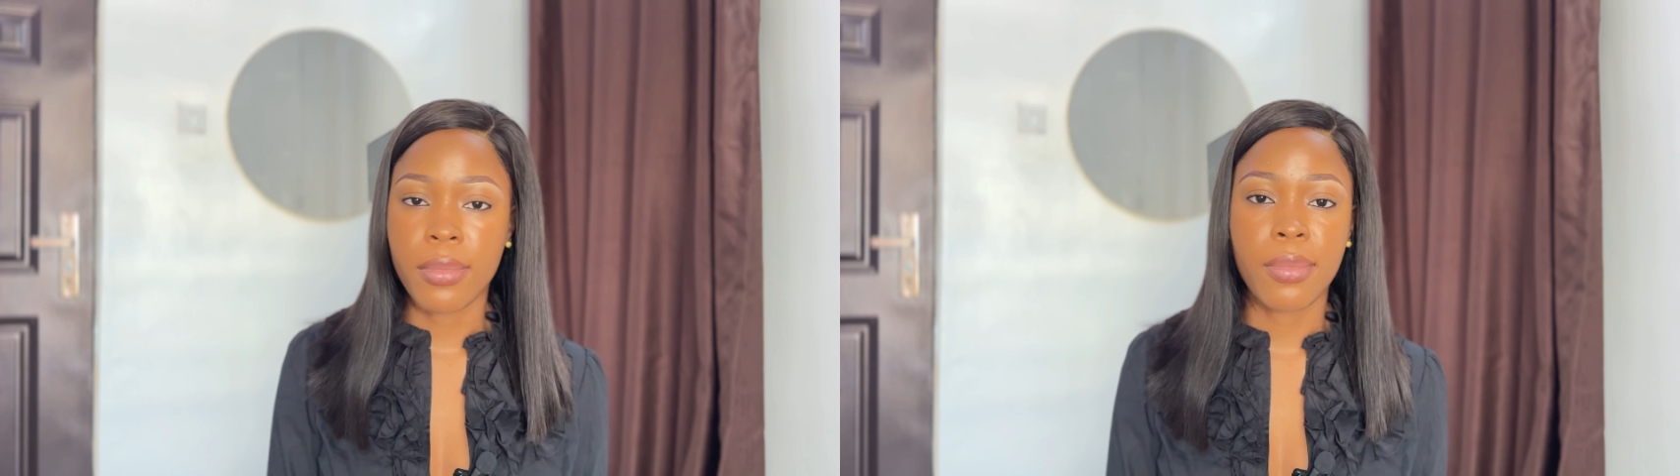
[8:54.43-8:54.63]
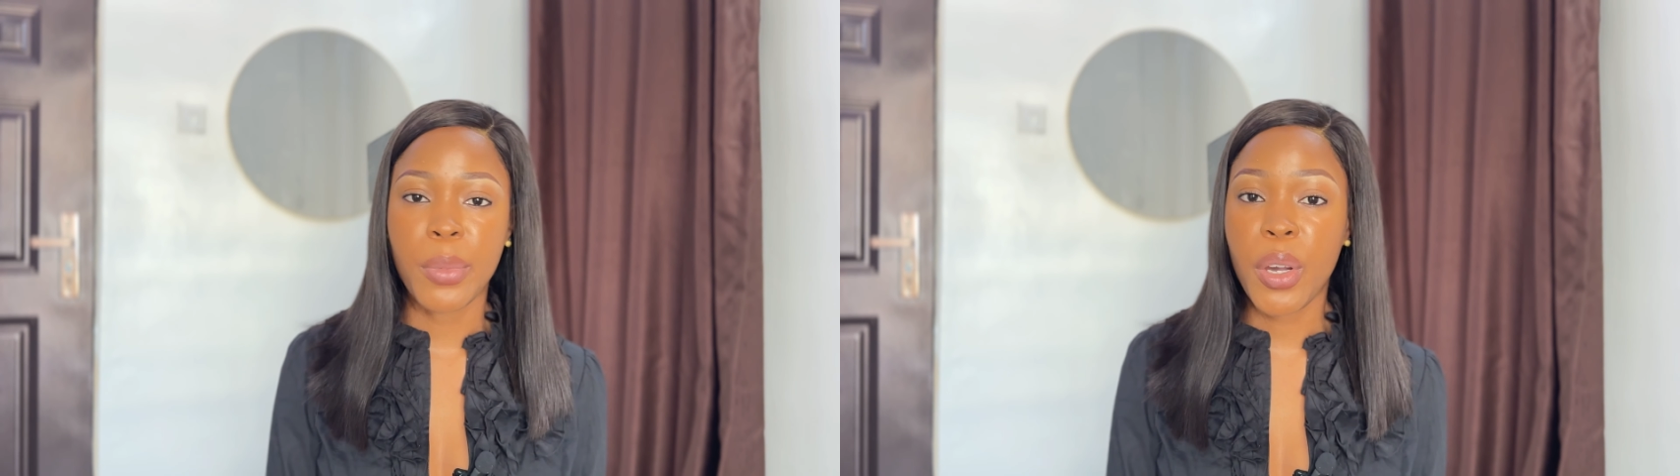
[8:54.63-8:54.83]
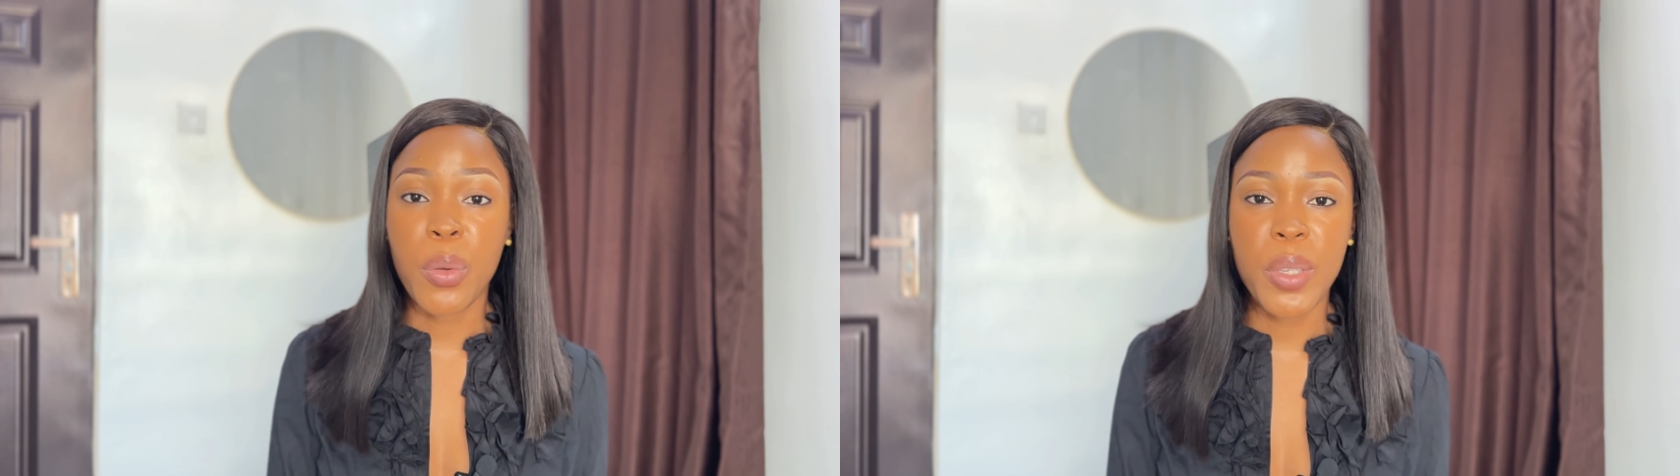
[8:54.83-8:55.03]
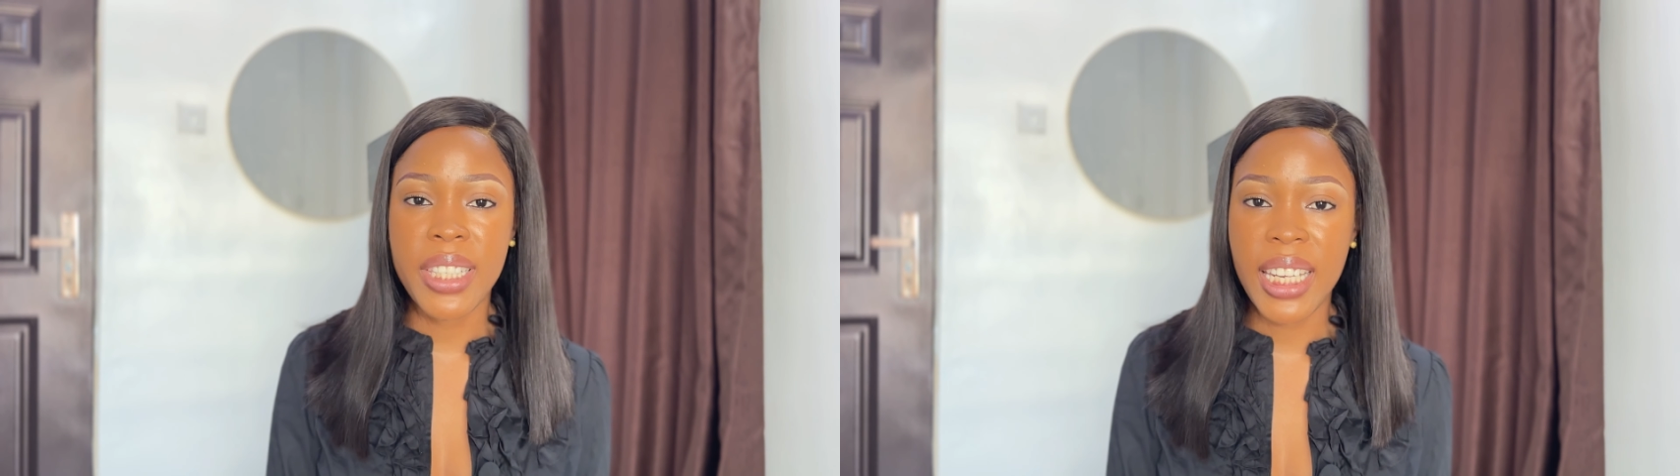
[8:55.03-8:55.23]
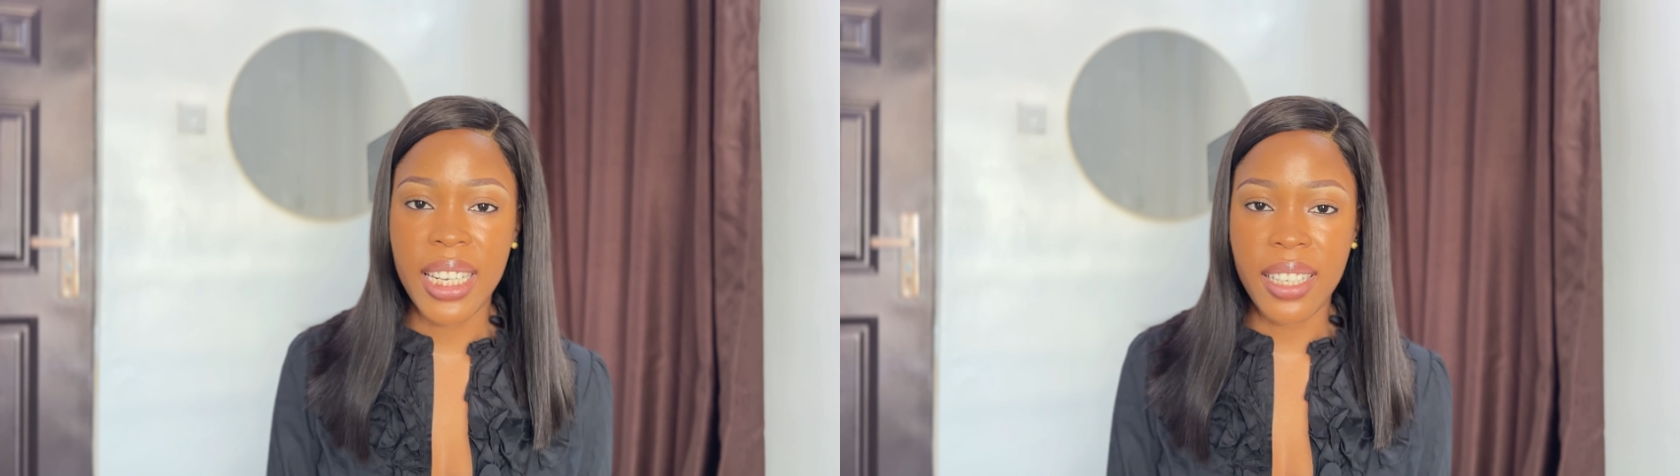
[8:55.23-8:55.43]
we're always
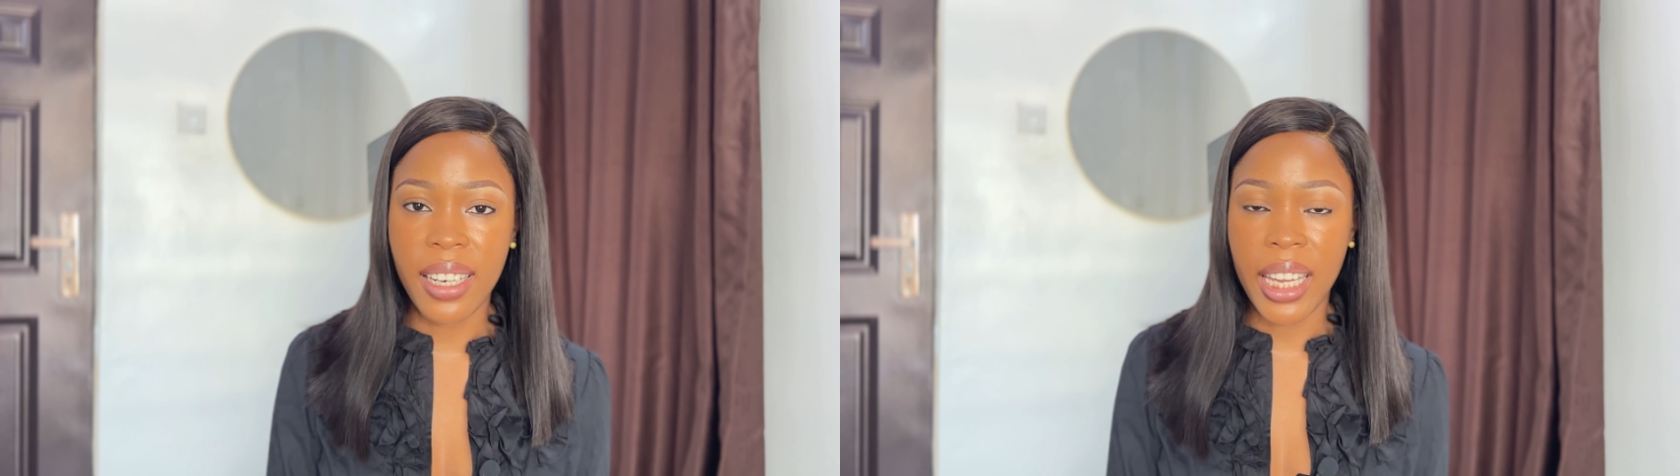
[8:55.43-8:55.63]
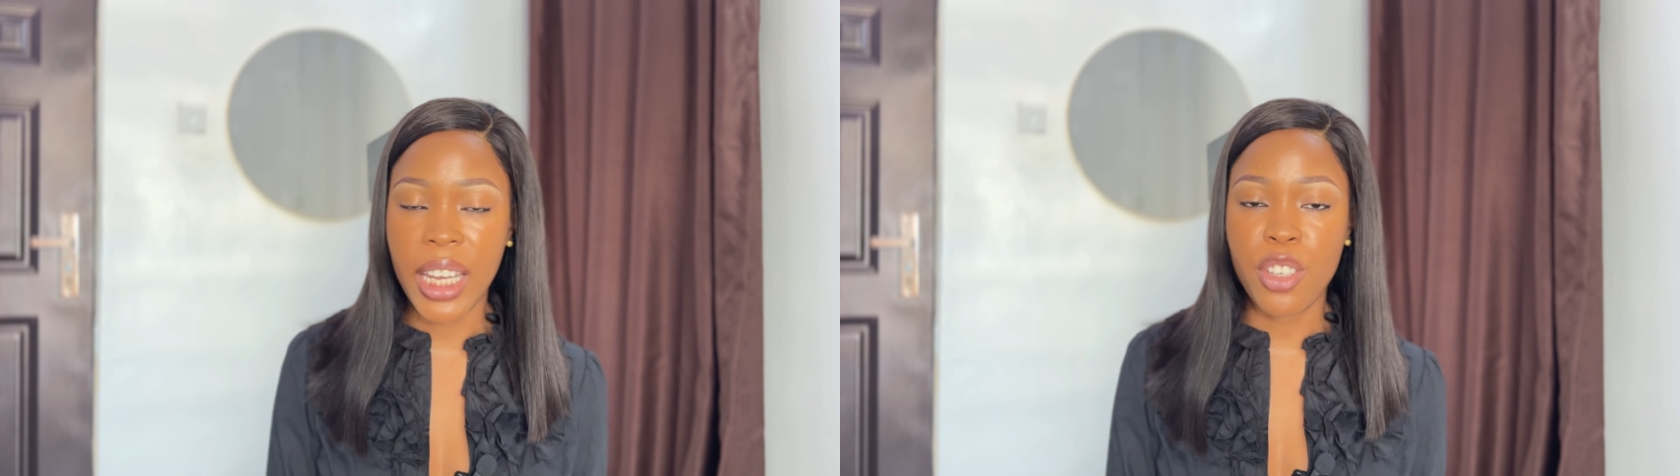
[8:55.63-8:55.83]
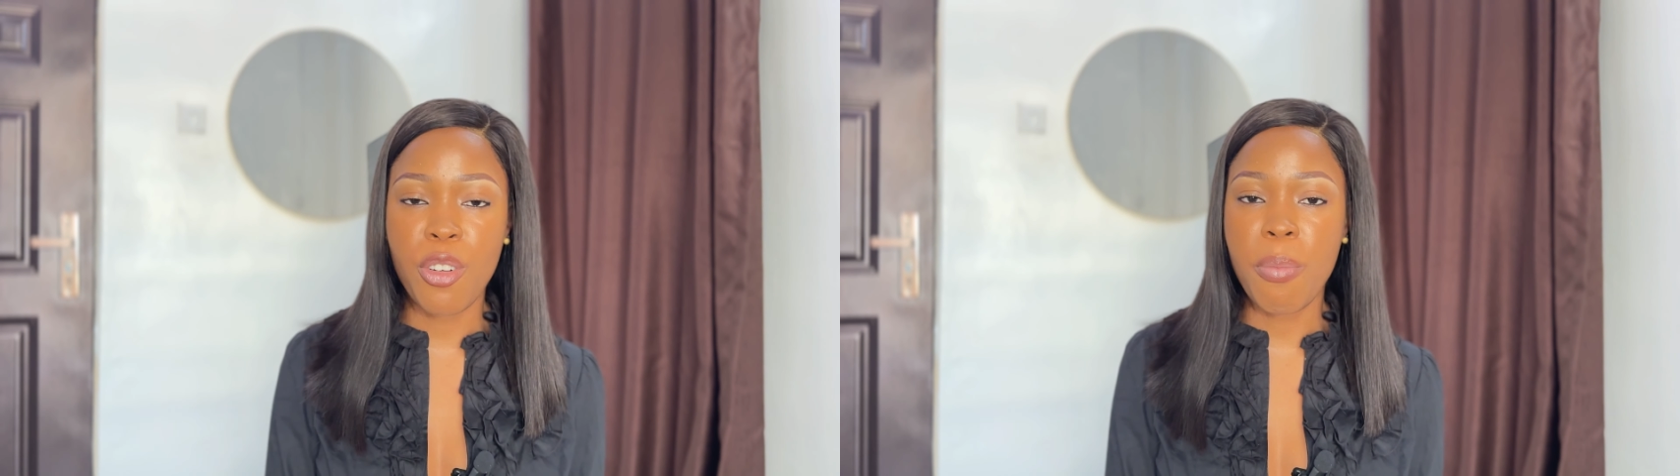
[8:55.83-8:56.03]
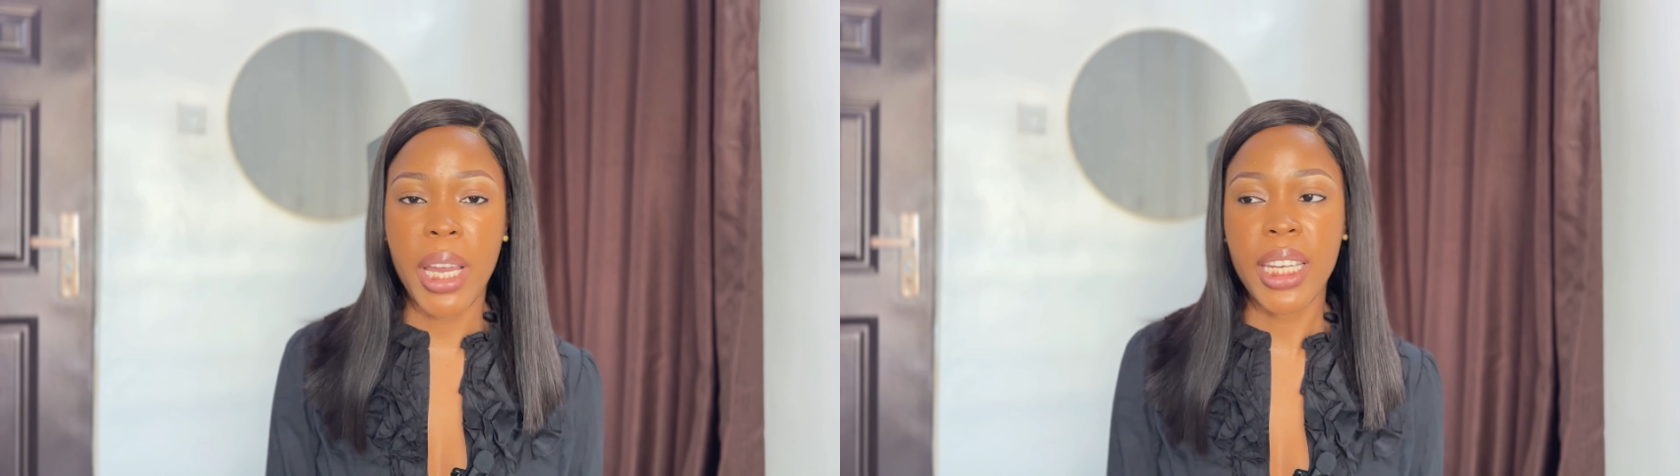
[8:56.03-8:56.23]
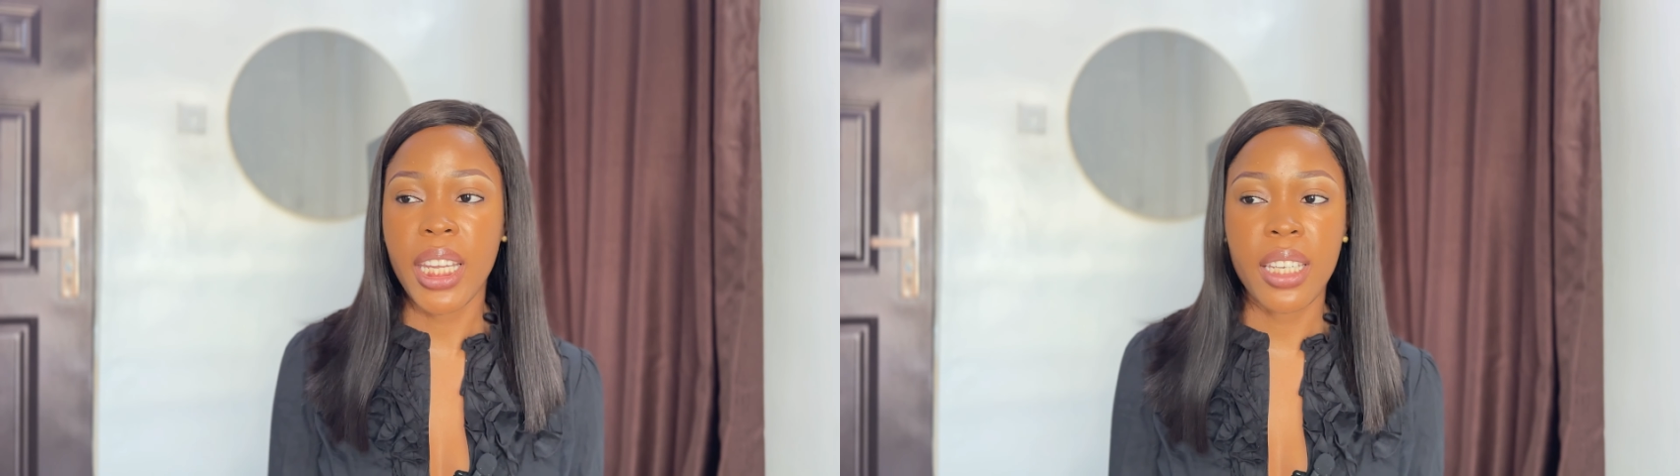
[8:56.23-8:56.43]
learning, and I don't
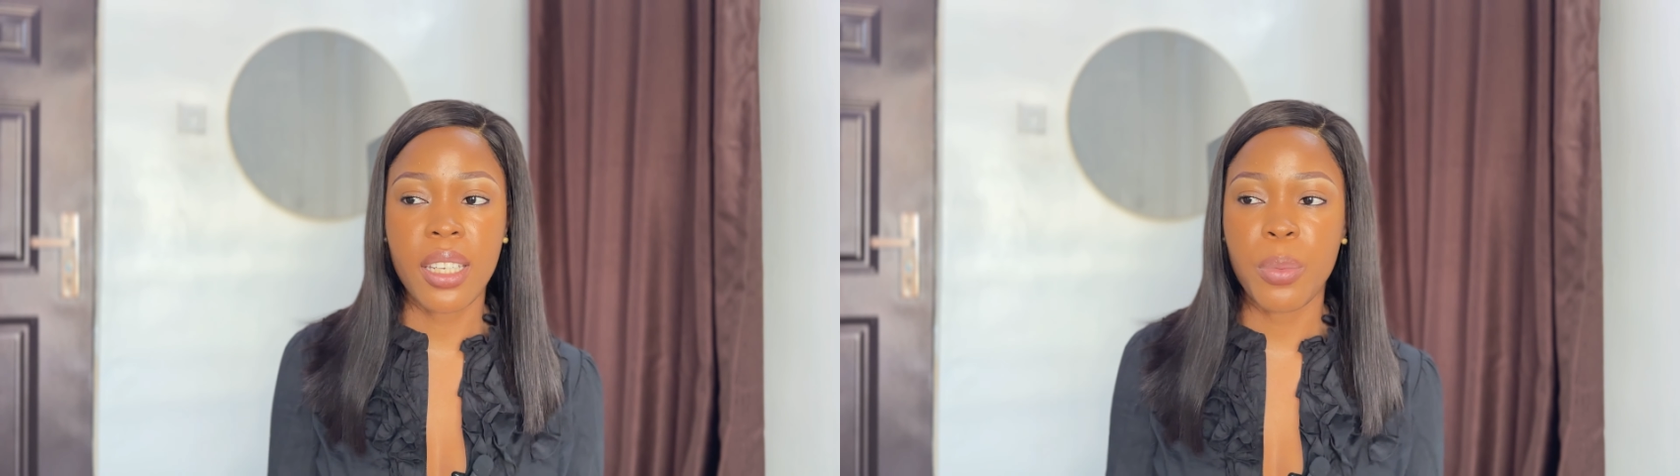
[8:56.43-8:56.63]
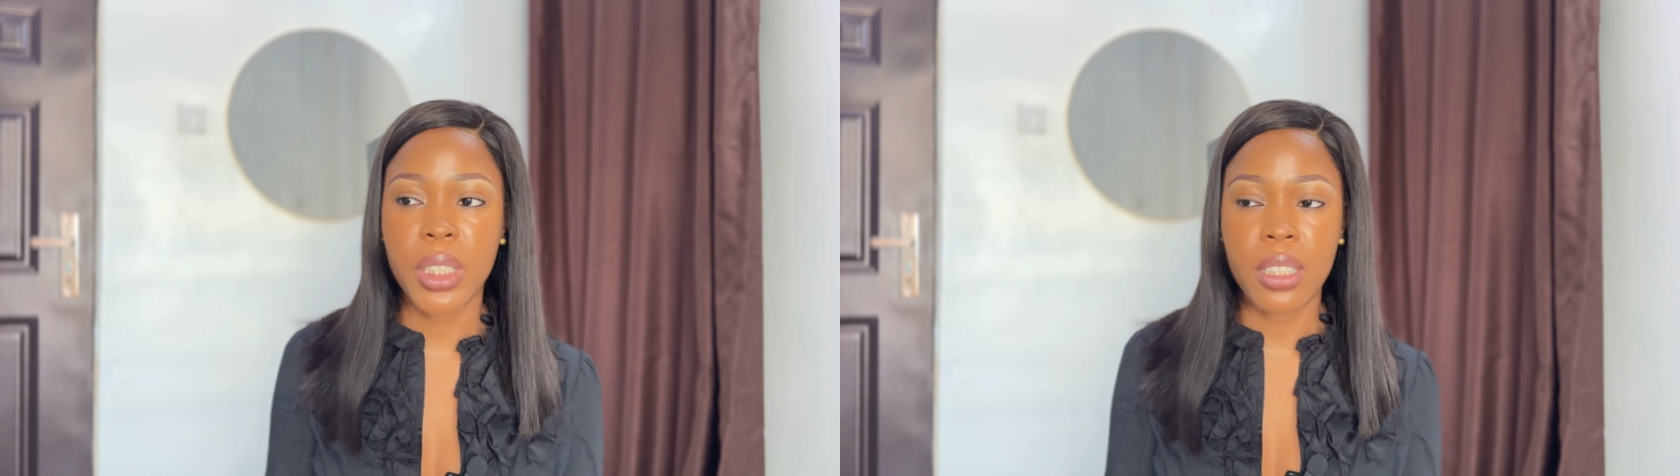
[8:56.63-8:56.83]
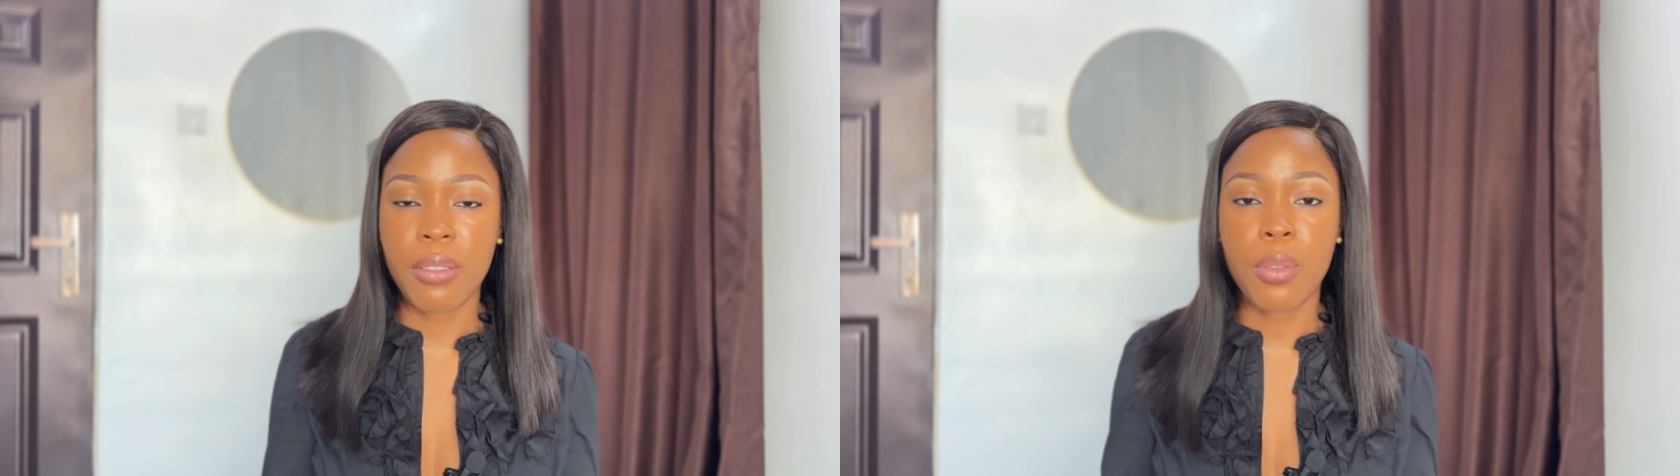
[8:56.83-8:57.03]
mind learning within the